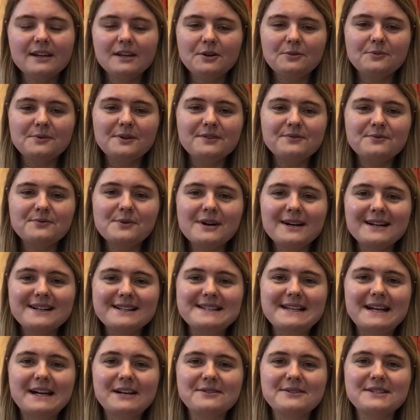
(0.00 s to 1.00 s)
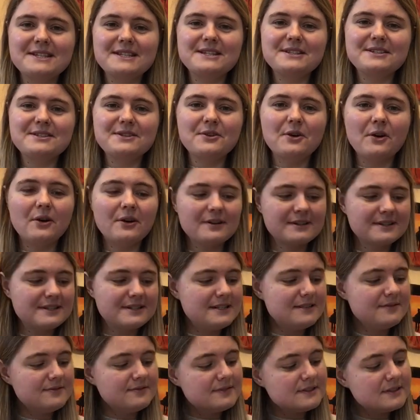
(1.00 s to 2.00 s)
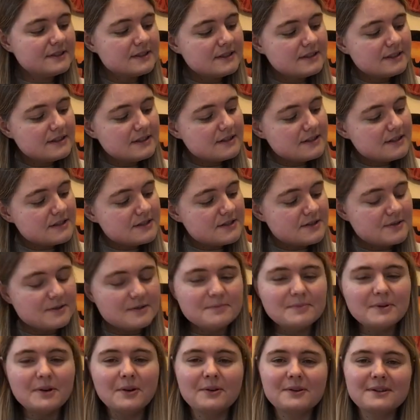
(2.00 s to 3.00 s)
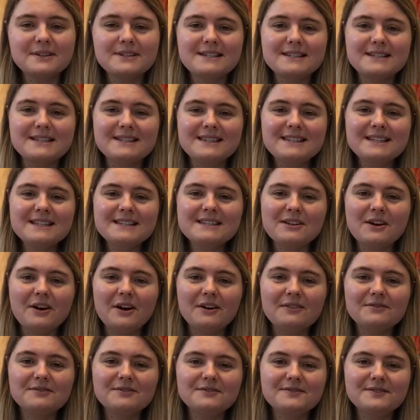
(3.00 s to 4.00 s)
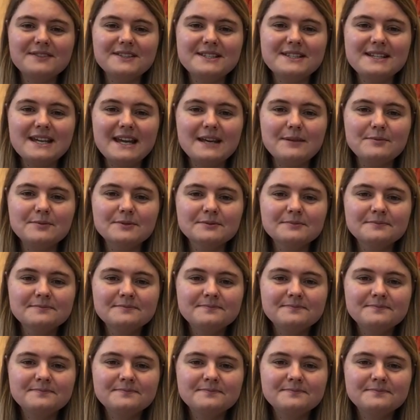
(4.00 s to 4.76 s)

We've worked out it's an octave, so it belongs to this half of the table.